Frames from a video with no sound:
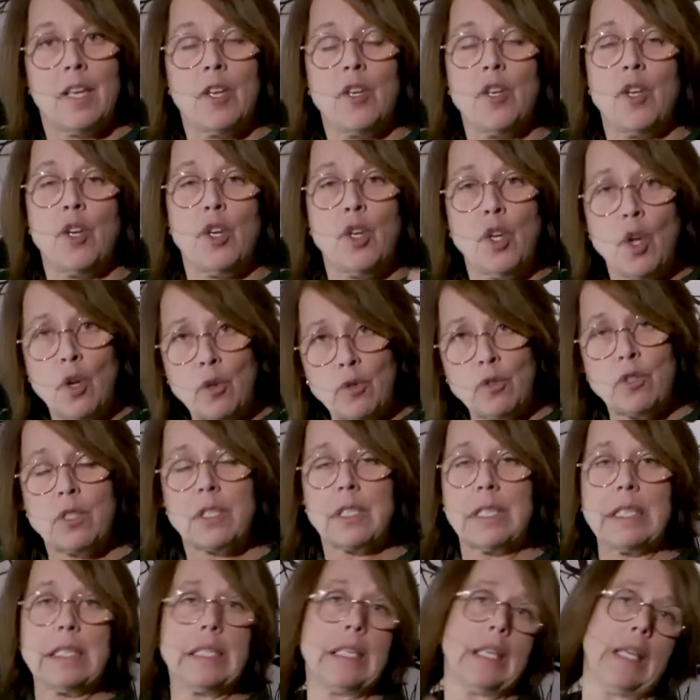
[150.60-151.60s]
You're not
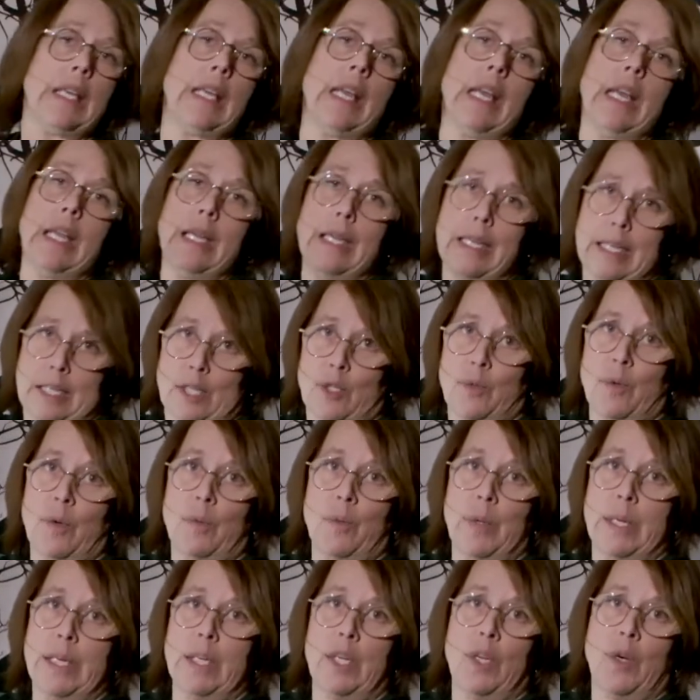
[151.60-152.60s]
sitting next to a
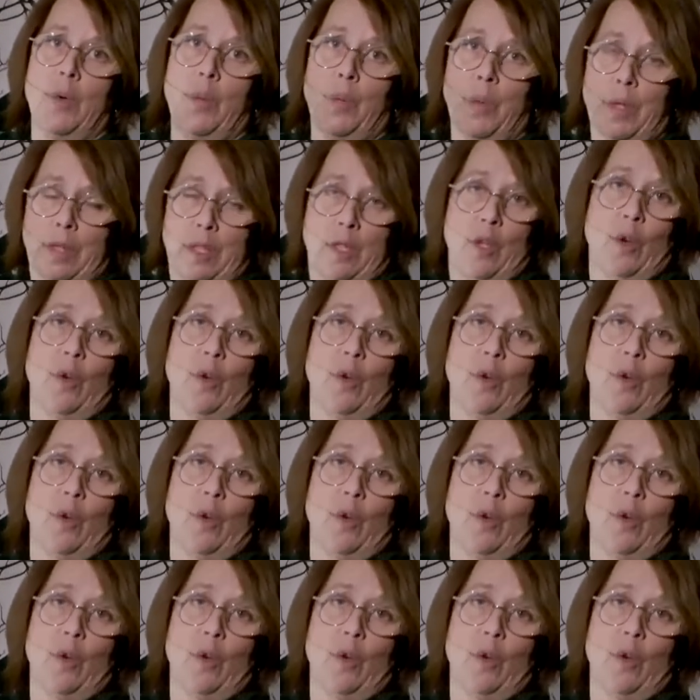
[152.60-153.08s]
window with